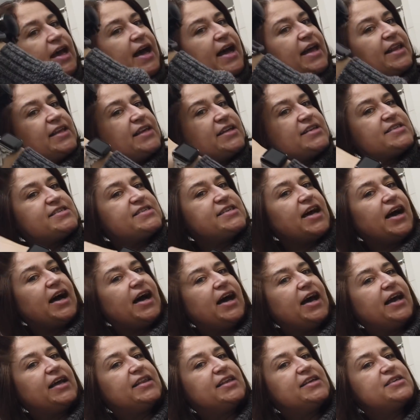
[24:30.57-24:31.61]
the other
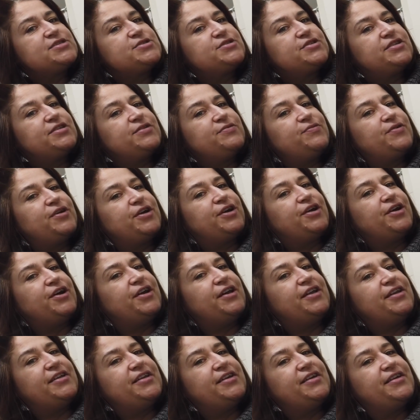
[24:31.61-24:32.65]
side, this will be
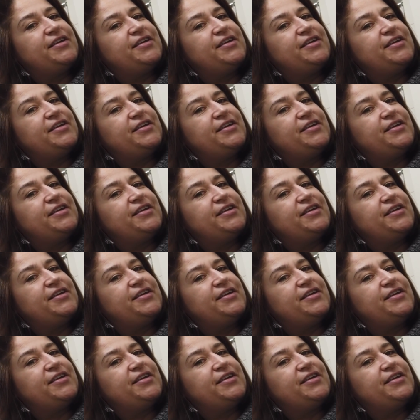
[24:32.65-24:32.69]
good.